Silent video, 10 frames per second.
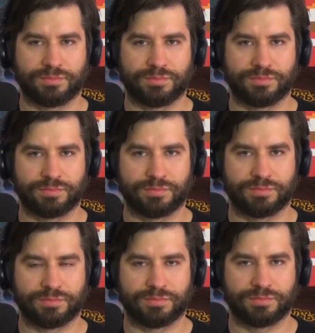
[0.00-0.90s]

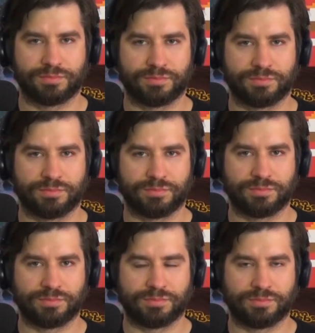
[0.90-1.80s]

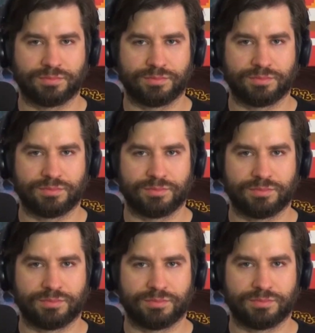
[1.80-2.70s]

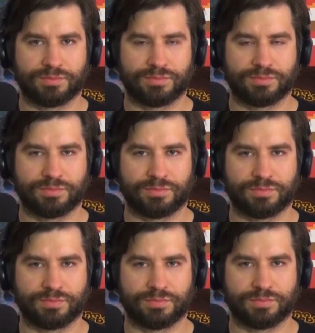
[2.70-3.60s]

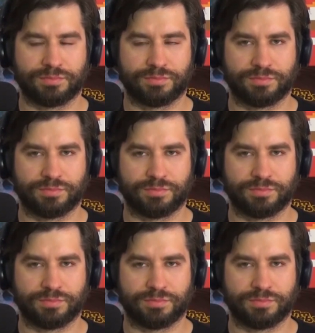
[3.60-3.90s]
(not speaking)